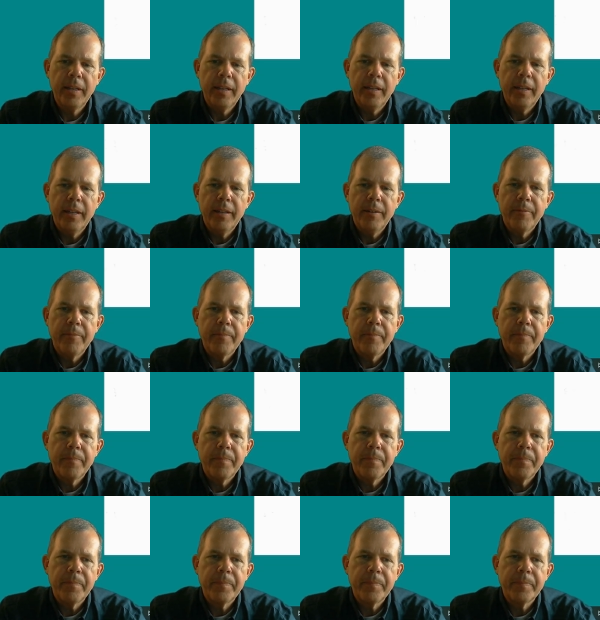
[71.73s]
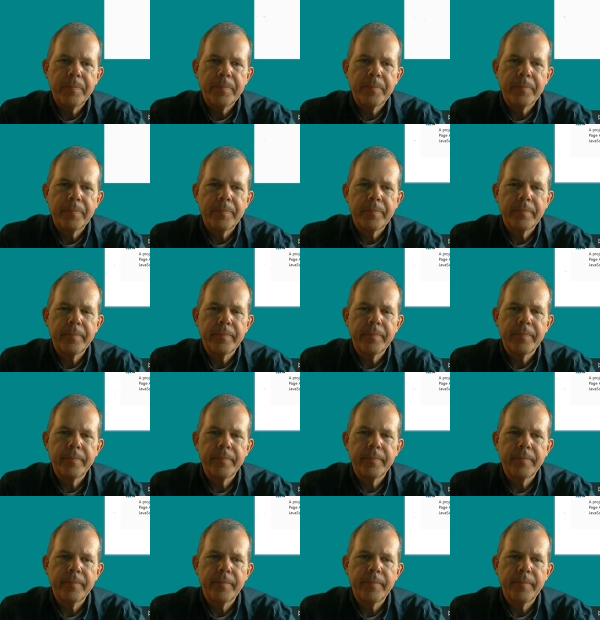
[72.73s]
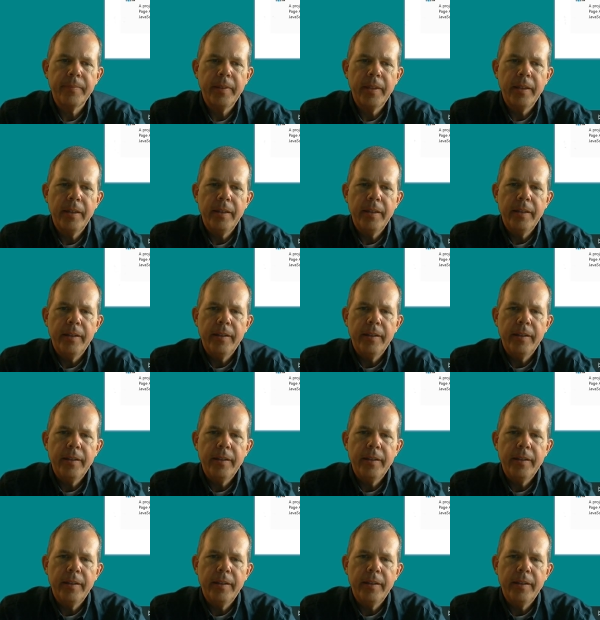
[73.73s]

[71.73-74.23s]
(silence)